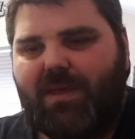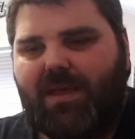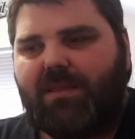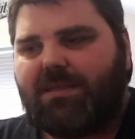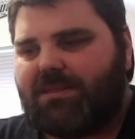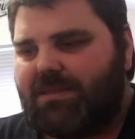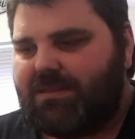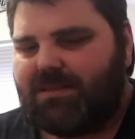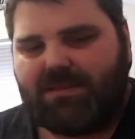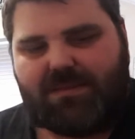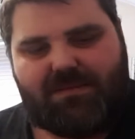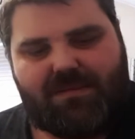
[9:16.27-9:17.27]
And this
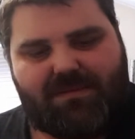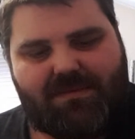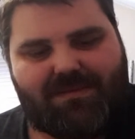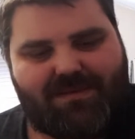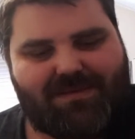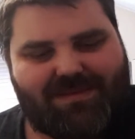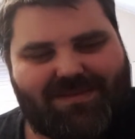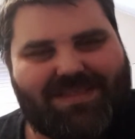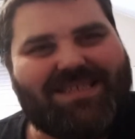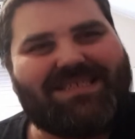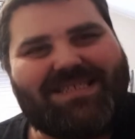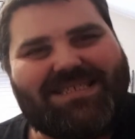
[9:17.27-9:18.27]
is
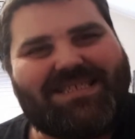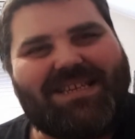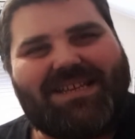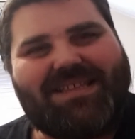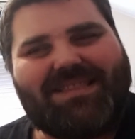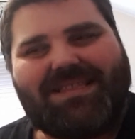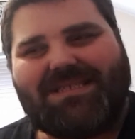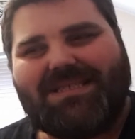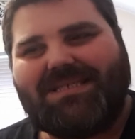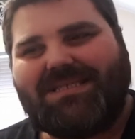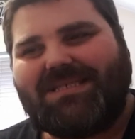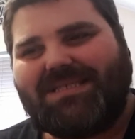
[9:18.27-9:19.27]

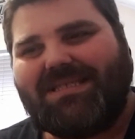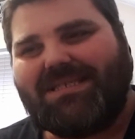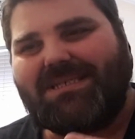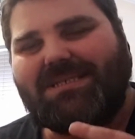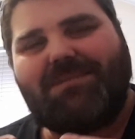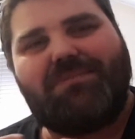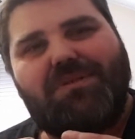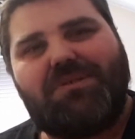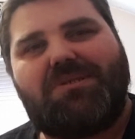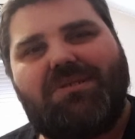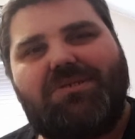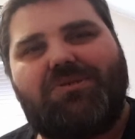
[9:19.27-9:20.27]
something you
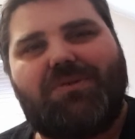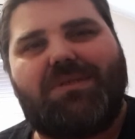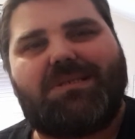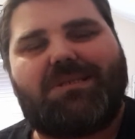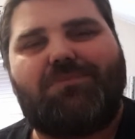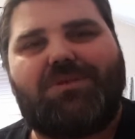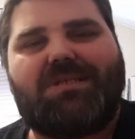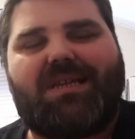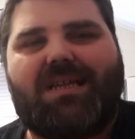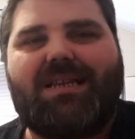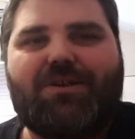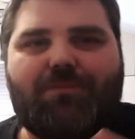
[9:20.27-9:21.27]
should enjoy. This is something you should
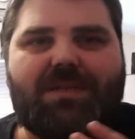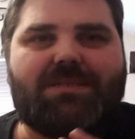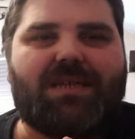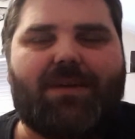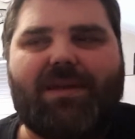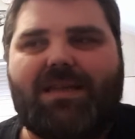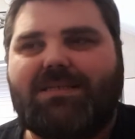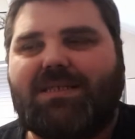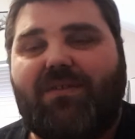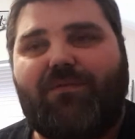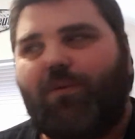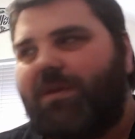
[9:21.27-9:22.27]
take a little bit of time out
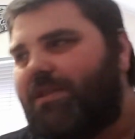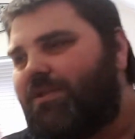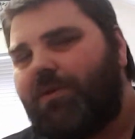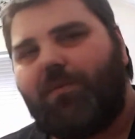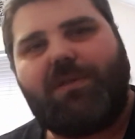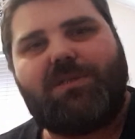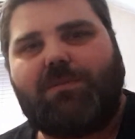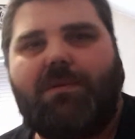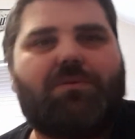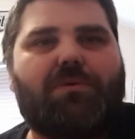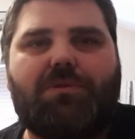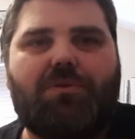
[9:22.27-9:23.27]
yourself for, whether you do it once a
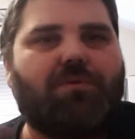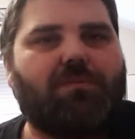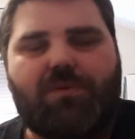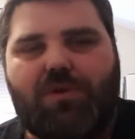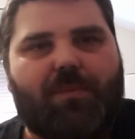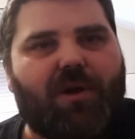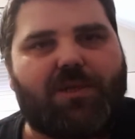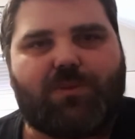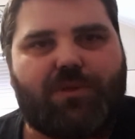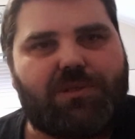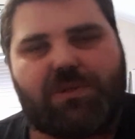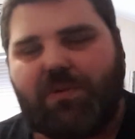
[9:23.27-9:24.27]
month or you do your parts
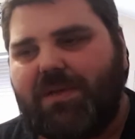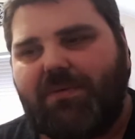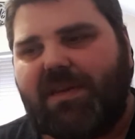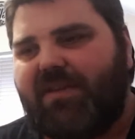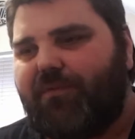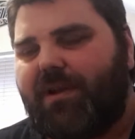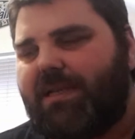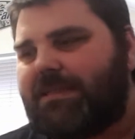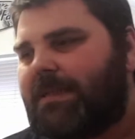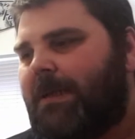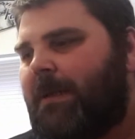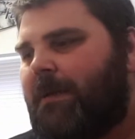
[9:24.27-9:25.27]
once a week, whatever it is.